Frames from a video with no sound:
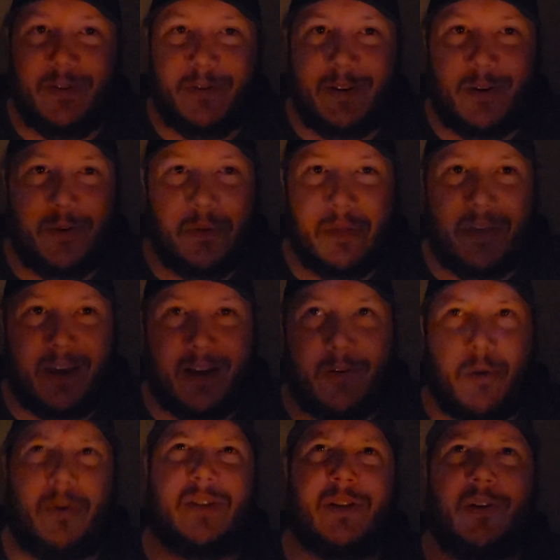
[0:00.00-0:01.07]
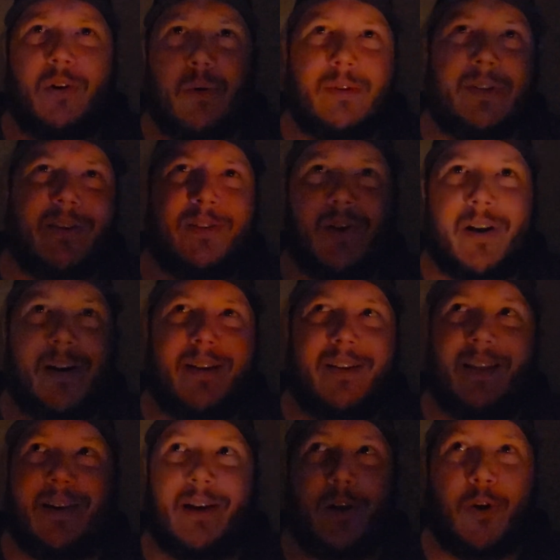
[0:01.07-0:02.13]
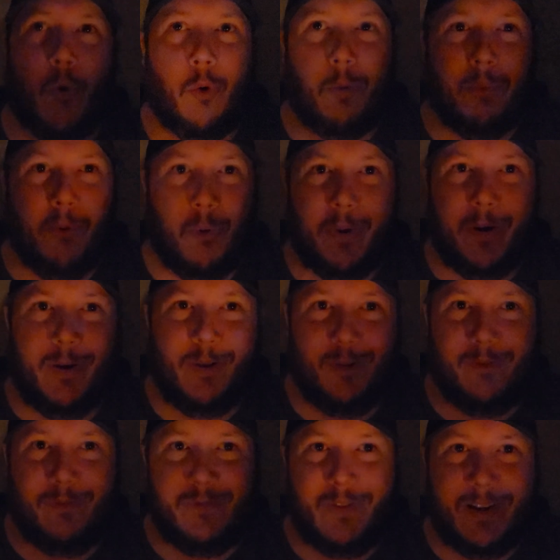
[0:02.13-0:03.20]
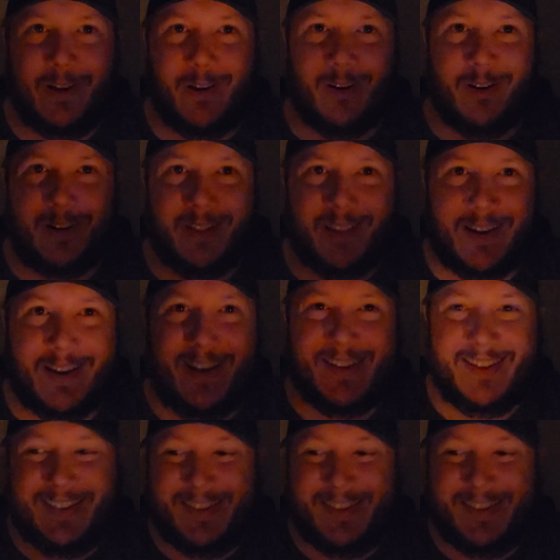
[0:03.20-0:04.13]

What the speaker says: You don't think, oh, it's a ghost, it's not like a corporeal figure, like.